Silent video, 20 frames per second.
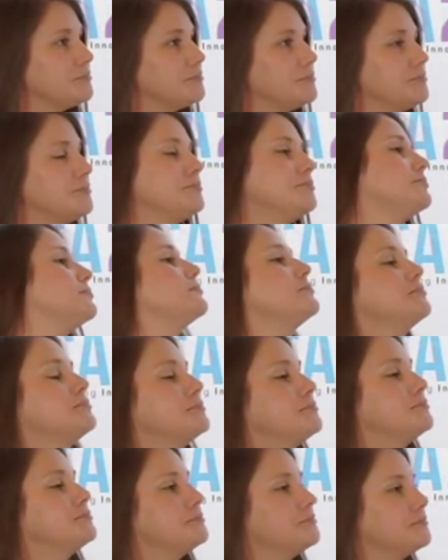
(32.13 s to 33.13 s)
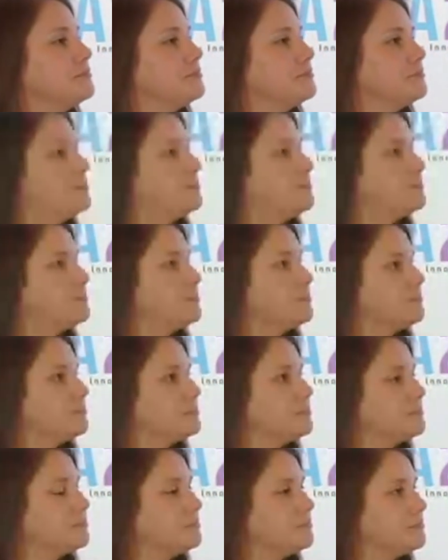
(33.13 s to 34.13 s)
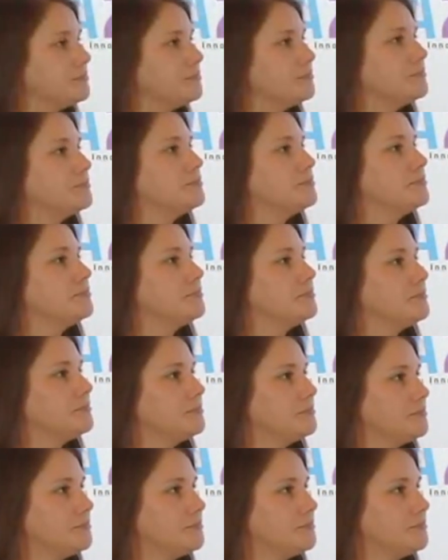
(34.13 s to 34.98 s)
(silent)